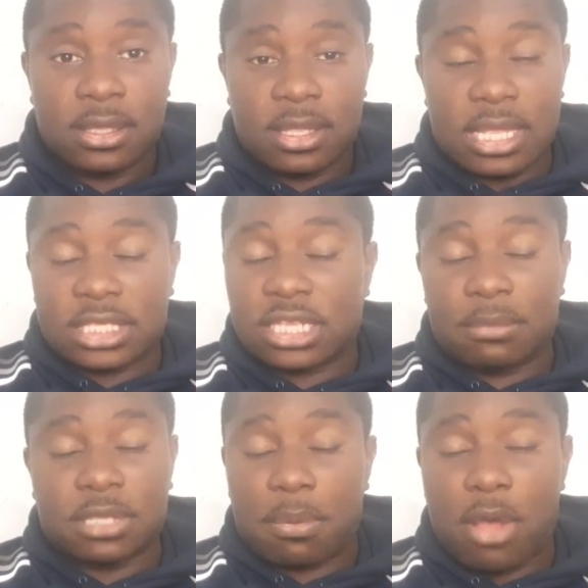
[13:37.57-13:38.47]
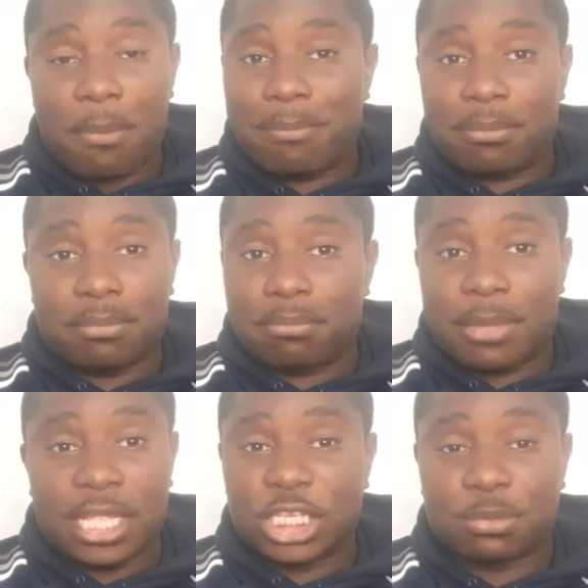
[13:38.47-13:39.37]
That sums up our
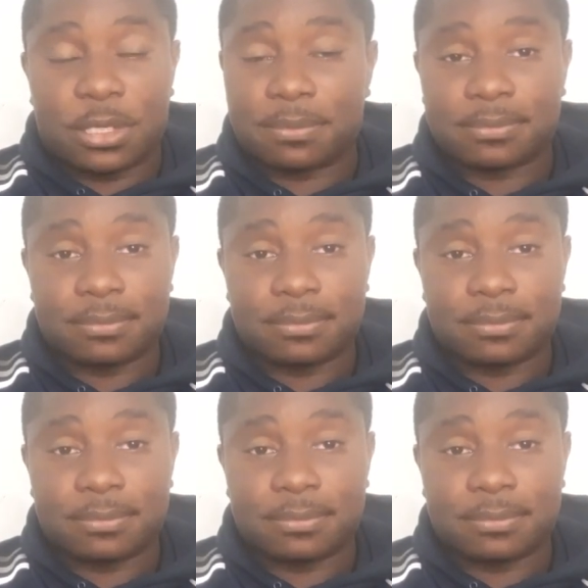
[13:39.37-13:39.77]
management.